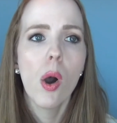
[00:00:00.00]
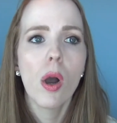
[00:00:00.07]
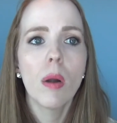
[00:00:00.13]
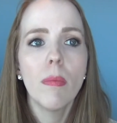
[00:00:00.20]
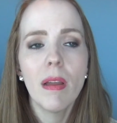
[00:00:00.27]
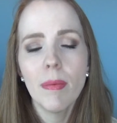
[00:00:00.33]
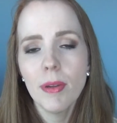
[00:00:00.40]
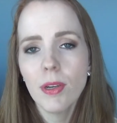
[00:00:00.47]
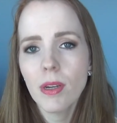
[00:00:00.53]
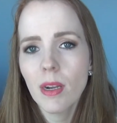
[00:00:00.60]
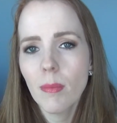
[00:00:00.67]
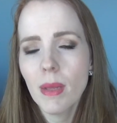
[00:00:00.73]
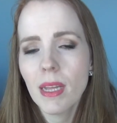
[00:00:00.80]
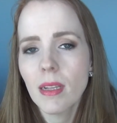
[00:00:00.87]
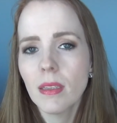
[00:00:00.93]
or maybe you're
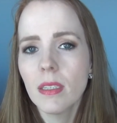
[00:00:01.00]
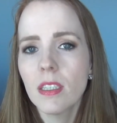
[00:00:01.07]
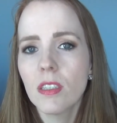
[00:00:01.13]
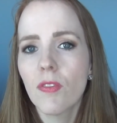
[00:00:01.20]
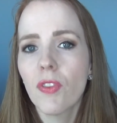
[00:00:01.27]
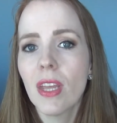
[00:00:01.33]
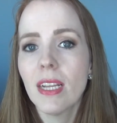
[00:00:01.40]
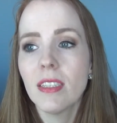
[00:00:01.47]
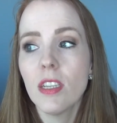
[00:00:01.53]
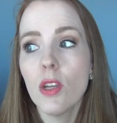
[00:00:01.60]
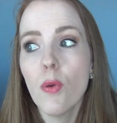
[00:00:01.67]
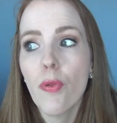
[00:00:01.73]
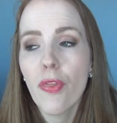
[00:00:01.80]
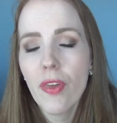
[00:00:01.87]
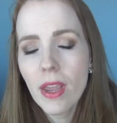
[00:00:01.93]
gonna make a list of things that
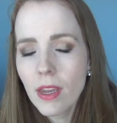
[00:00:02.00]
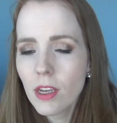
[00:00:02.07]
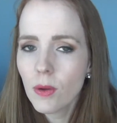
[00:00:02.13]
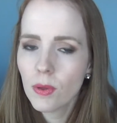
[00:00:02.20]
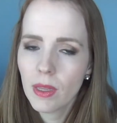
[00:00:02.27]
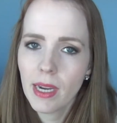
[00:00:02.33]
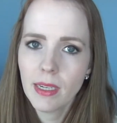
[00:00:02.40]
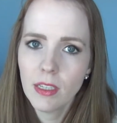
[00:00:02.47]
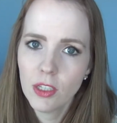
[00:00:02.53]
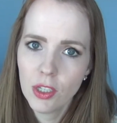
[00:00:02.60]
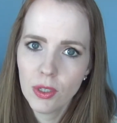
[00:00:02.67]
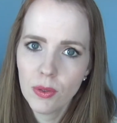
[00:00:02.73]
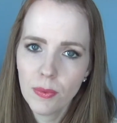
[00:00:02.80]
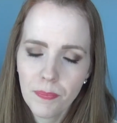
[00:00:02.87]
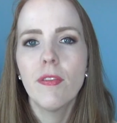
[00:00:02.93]
you think you would like to
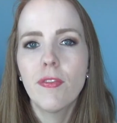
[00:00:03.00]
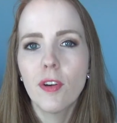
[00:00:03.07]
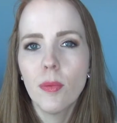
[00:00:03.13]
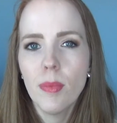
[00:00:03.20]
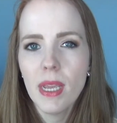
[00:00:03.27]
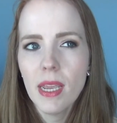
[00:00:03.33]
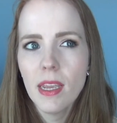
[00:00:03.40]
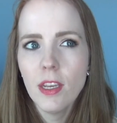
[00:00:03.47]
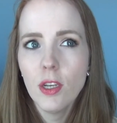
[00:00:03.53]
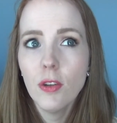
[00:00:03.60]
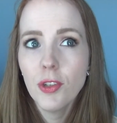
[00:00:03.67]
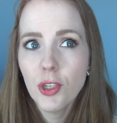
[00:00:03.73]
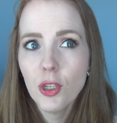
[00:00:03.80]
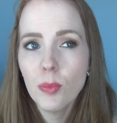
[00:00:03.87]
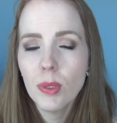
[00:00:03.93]
do. For me,
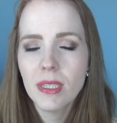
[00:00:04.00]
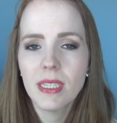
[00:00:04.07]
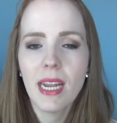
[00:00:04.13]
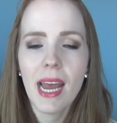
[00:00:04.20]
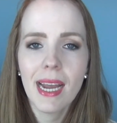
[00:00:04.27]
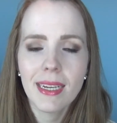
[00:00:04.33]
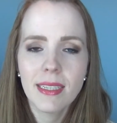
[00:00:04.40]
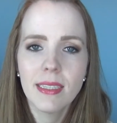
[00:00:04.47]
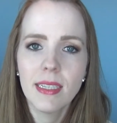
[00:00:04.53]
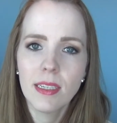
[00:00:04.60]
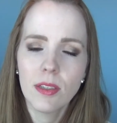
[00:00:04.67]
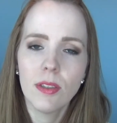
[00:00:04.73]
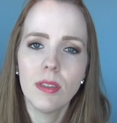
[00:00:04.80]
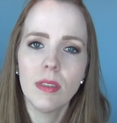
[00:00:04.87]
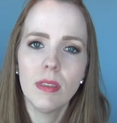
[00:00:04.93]
YouTube was an
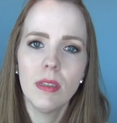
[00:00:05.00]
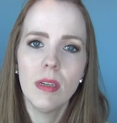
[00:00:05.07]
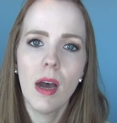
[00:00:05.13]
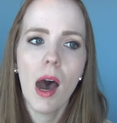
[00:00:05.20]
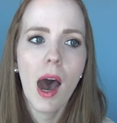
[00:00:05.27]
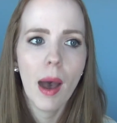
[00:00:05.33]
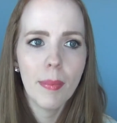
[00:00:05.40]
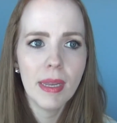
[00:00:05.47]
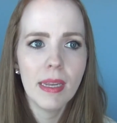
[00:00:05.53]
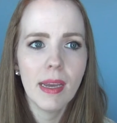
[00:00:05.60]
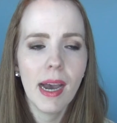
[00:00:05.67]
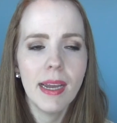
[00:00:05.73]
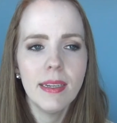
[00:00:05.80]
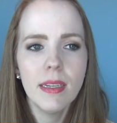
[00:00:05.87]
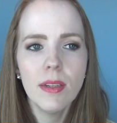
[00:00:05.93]
accidental hobby.
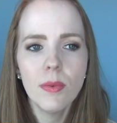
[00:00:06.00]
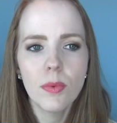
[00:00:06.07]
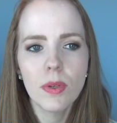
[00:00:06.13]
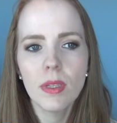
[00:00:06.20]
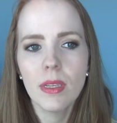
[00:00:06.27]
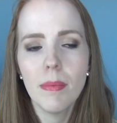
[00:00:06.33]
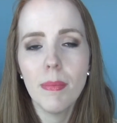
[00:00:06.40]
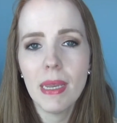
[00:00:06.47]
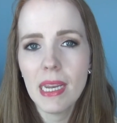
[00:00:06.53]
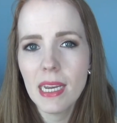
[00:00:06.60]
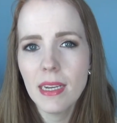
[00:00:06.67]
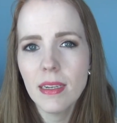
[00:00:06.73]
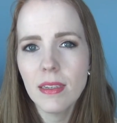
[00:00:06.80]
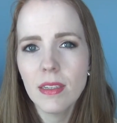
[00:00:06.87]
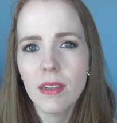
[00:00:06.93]
I didn't really
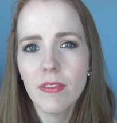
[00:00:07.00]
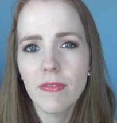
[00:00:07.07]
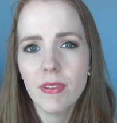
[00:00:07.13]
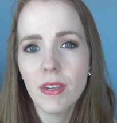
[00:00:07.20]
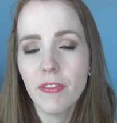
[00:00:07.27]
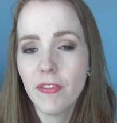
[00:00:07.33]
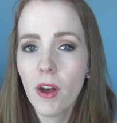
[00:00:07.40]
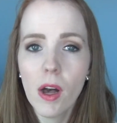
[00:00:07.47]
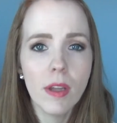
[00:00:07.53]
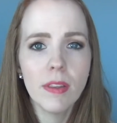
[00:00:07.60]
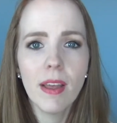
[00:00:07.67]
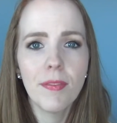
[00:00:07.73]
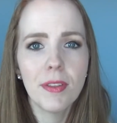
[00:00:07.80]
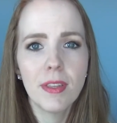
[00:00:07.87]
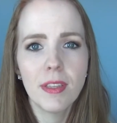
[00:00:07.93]
mean to, to fall in
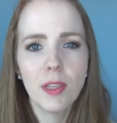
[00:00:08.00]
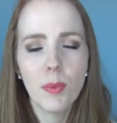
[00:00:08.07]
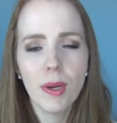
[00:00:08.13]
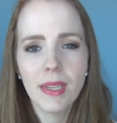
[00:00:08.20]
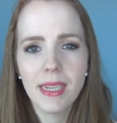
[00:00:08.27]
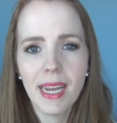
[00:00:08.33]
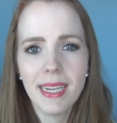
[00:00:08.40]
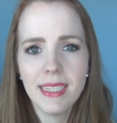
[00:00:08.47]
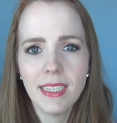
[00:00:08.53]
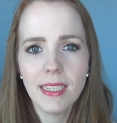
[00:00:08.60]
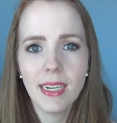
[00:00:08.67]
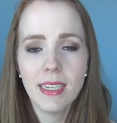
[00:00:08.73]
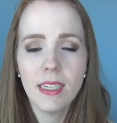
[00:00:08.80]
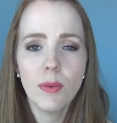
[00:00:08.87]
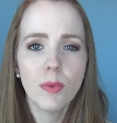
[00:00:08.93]
love with it the way that I
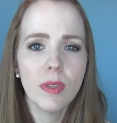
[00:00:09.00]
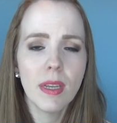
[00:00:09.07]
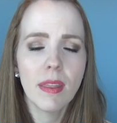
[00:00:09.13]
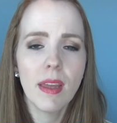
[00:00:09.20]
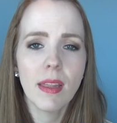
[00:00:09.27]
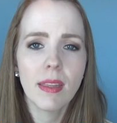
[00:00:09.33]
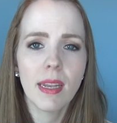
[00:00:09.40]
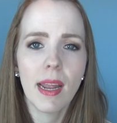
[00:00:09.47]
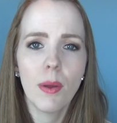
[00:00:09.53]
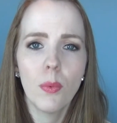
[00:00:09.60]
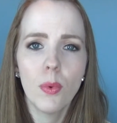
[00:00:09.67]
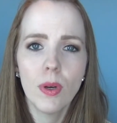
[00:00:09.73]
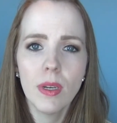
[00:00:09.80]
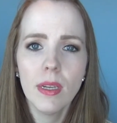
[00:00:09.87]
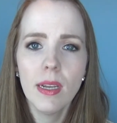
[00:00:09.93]
did. I didn't really think that I
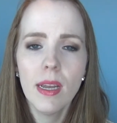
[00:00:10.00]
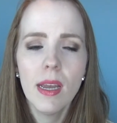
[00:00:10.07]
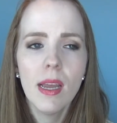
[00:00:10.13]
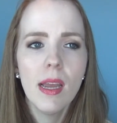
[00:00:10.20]
would.